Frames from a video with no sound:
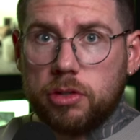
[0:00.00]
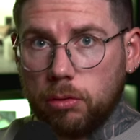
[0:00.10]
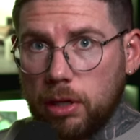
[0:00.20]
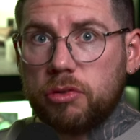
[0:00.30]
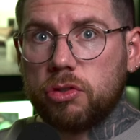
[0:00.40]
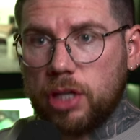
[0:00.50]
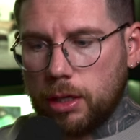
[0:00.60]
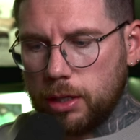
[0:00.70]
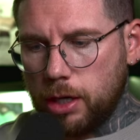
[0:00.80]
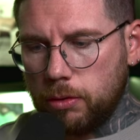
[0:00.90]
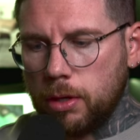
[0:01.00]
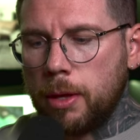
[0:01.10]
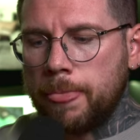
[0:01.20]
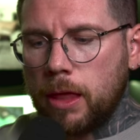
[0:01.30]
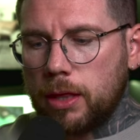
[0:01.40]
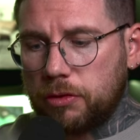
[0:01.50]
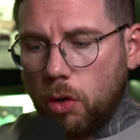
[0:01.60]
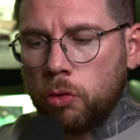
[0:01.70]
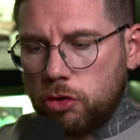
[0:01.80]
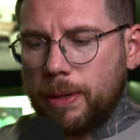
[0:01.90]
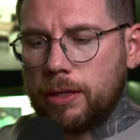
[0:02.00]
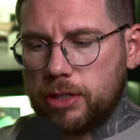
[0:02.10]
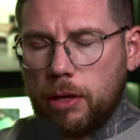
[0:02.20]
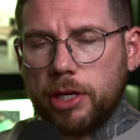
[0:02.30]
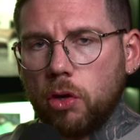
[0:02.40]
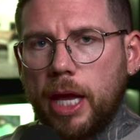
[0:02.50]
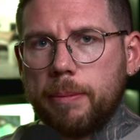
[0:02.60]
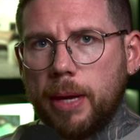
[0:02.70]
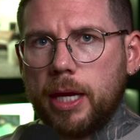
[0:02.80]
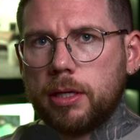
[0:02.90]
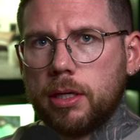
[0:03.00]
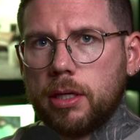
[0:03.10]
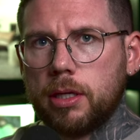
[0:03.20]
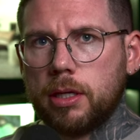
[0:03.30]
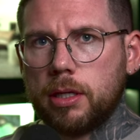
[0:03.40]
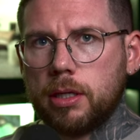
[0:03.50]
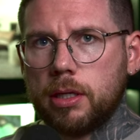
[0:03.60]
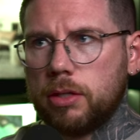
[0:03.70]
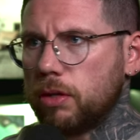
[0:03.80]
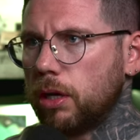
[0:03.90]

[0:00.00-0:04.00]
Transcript: let's just say that they do. That's £100 an hour you're getting paid. Is that